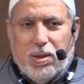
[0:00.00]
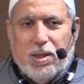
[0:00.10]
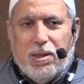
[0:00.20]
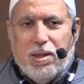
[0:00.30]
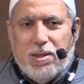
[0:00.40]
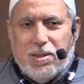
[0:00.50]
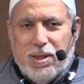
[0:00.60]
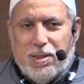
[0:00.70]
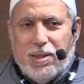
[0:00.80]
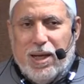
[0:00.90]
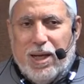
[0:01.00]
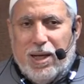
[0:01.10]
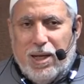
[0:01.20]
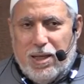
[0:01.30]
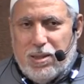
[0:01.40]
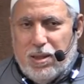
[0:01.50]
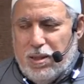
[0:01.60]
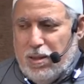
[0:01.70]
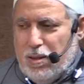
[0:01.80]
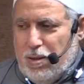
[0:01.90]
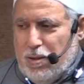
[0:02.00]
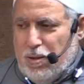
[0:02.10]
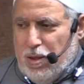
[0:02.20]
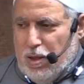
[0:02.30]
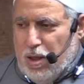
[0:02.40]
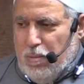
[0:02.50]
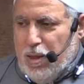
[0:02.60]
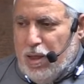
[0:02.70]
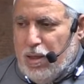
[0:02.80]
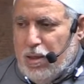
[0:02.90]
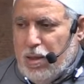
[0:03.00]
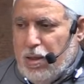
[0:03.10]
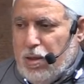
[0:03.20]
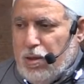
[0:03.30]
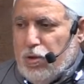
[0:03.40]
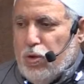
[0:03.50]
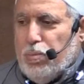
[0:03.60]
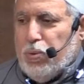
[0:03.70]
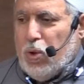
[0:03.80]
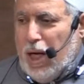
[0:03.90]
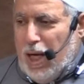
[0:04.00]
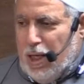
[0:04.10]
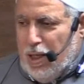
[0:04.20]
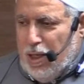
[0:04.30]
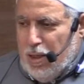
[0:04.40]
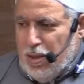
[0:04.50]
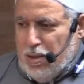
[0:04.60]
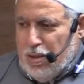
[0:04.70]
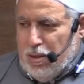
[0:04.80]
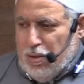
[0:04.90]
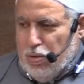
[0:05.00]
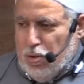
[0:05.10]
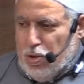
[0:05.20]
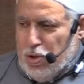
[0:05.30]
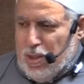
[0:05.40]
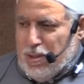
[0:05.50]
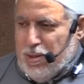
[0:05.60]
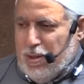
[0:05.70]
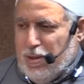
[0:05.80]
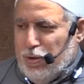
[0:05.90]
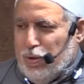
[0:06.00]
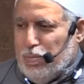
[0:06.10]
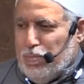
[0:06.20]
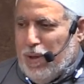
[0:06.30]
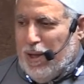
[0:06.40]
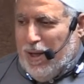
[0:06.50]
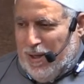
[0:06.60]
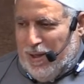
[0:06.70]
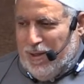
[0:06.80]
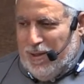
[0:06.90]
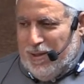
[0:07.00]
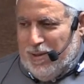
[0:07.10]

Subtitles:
that they sit and listen. They come here to pray, not just to play.